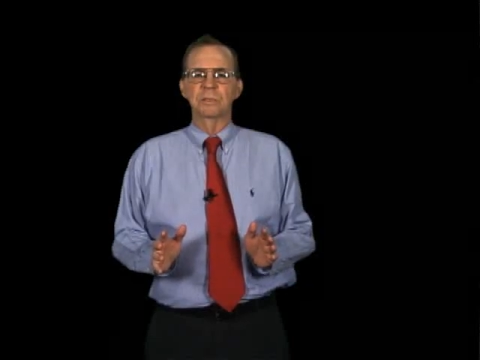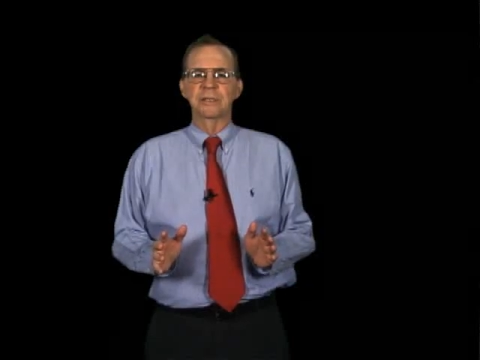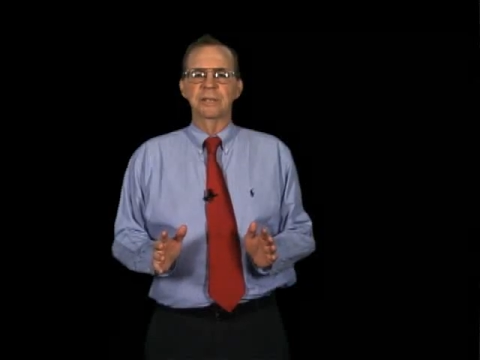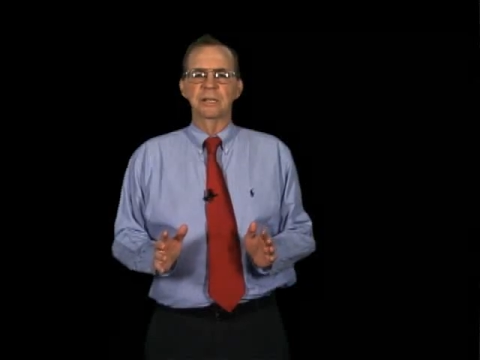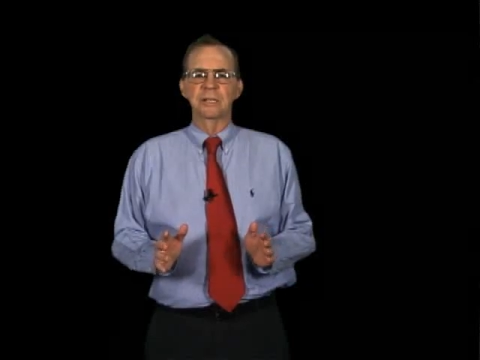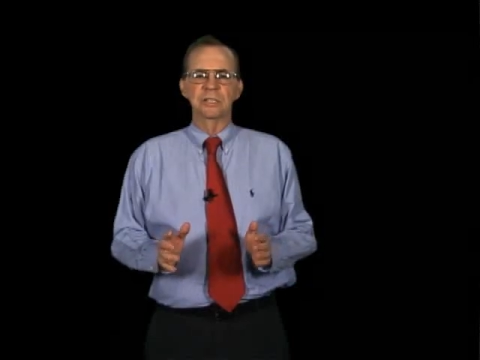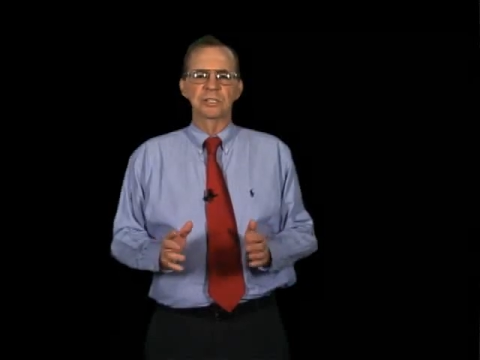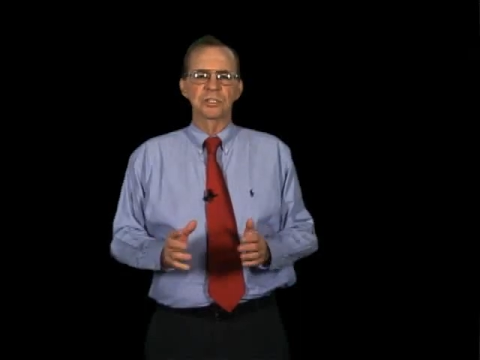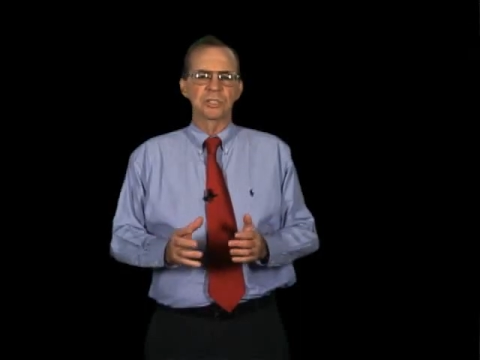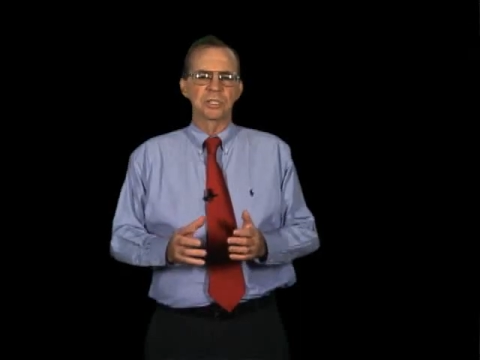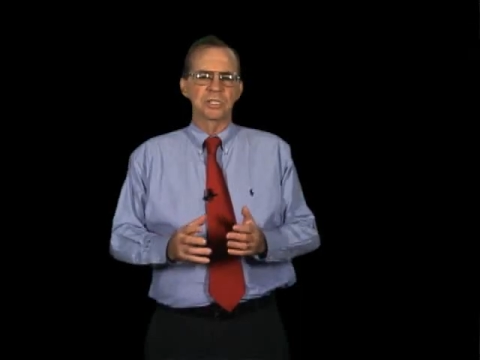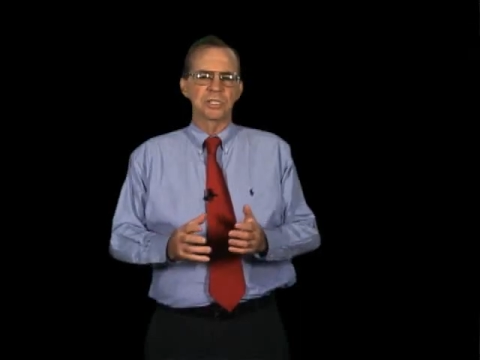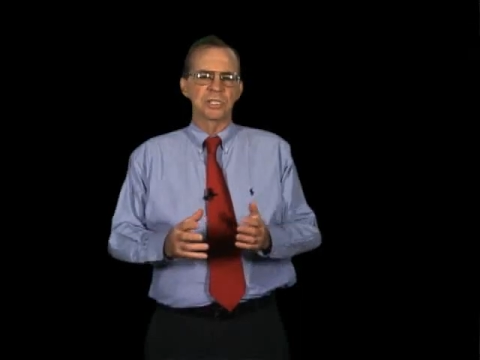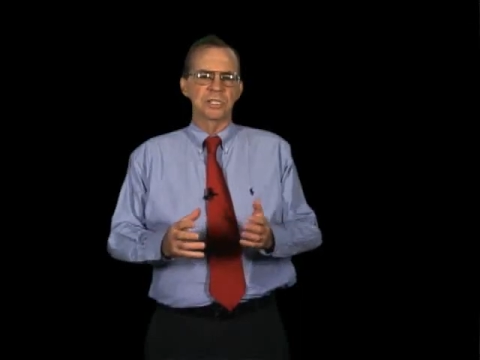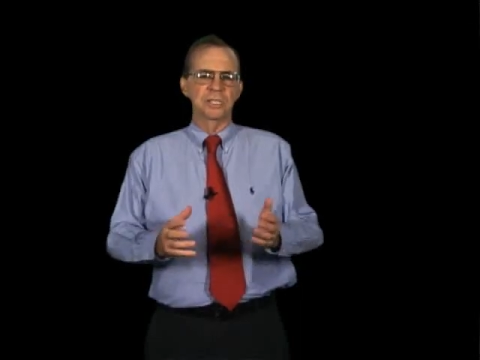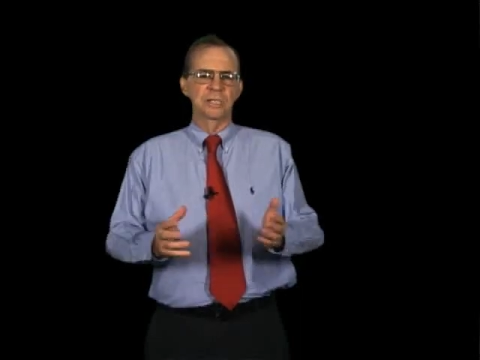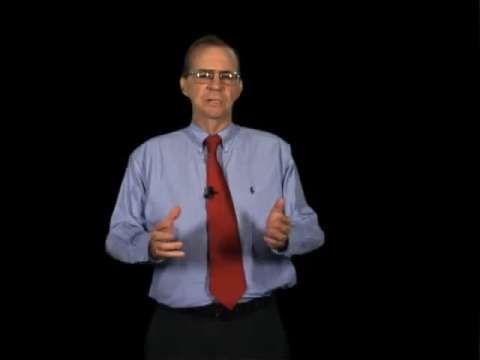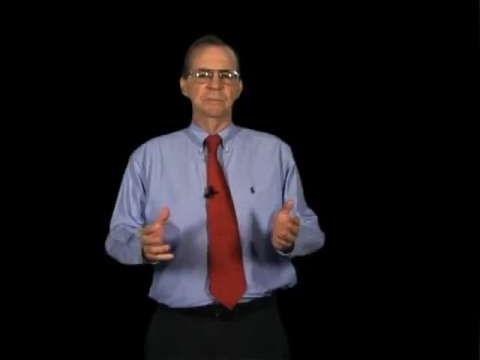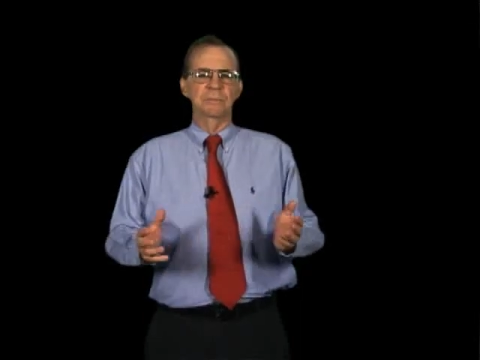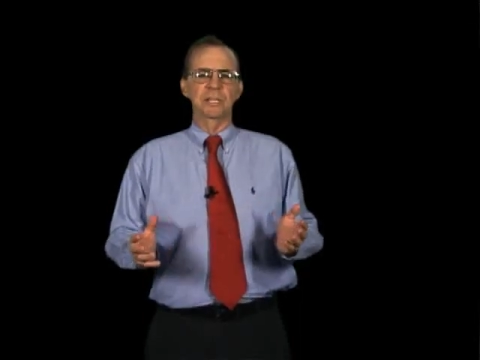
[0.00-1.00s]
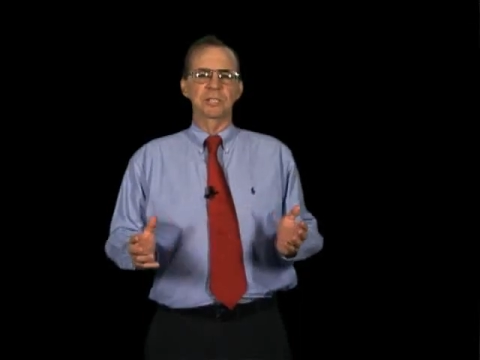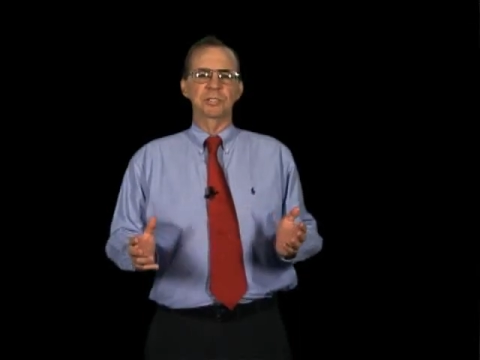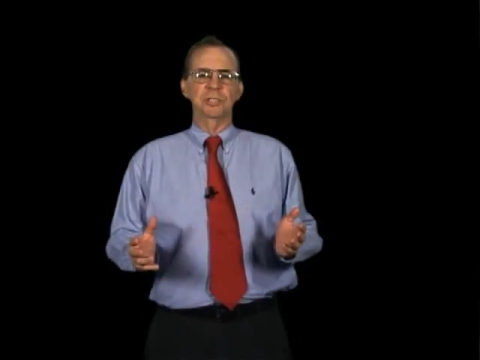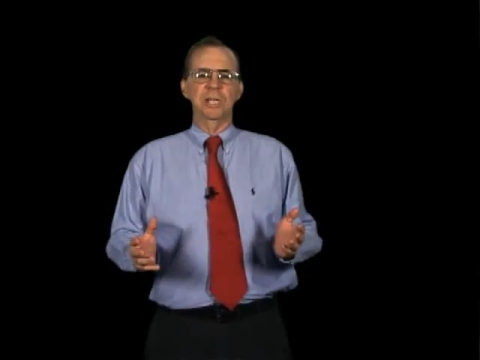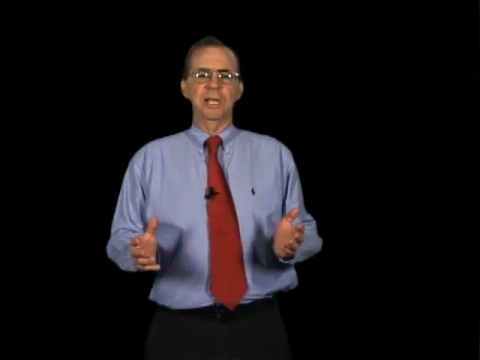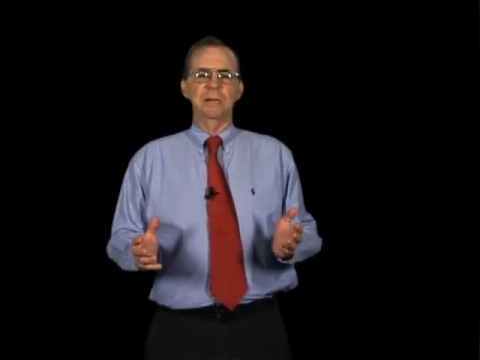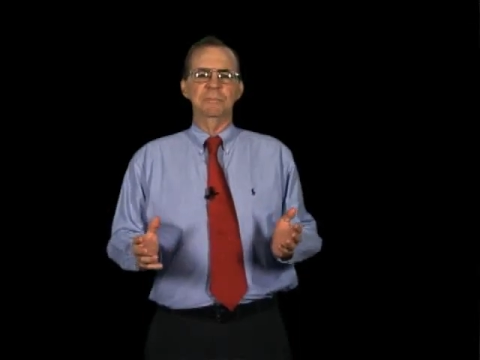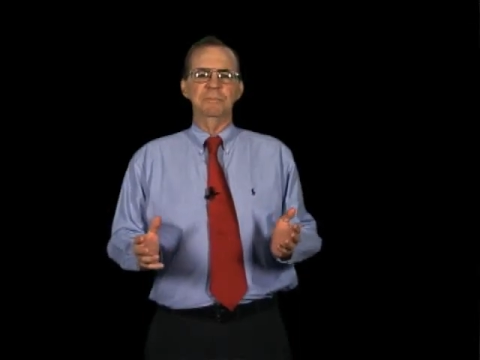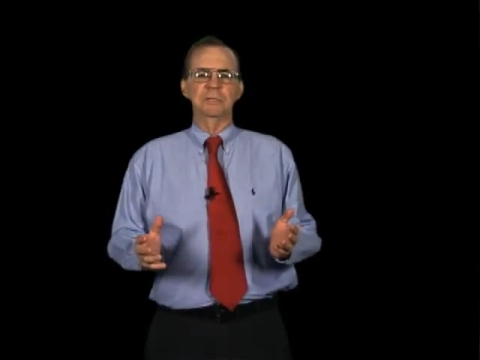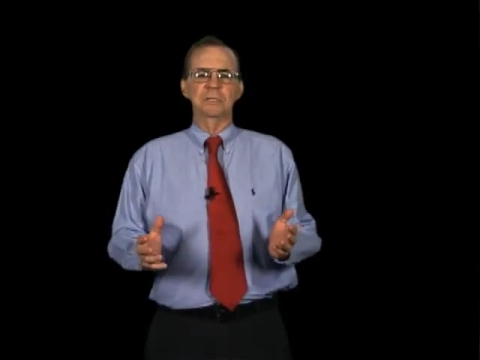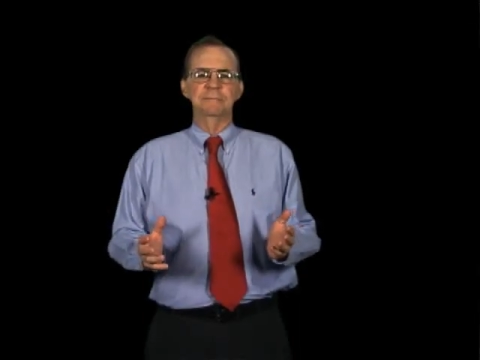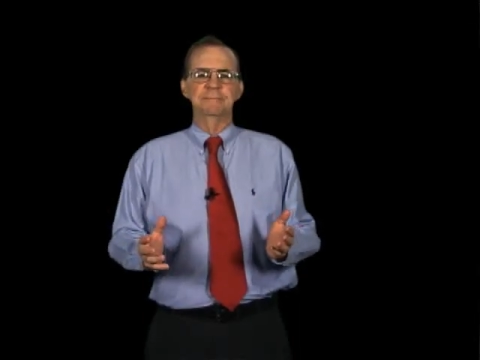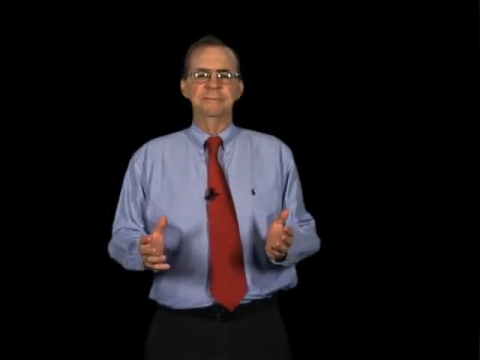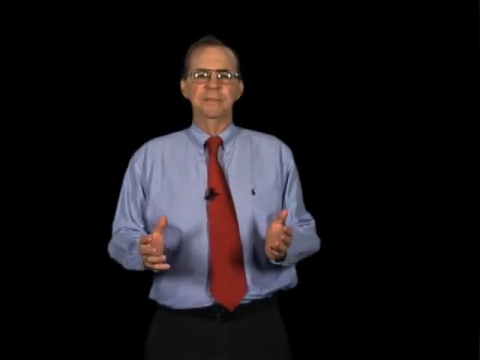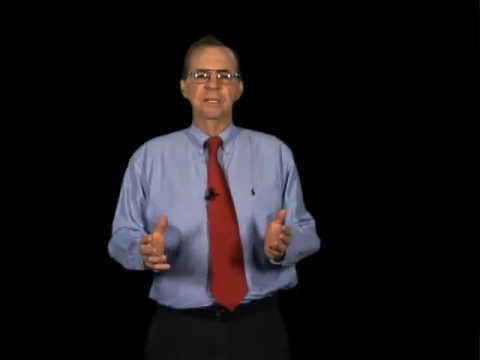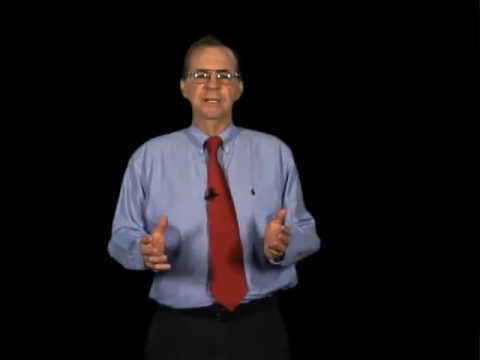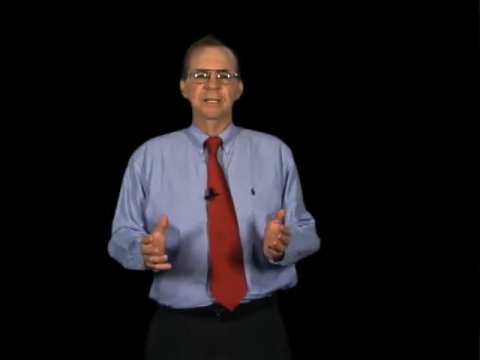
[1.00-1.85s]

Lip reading: players just skim that chapter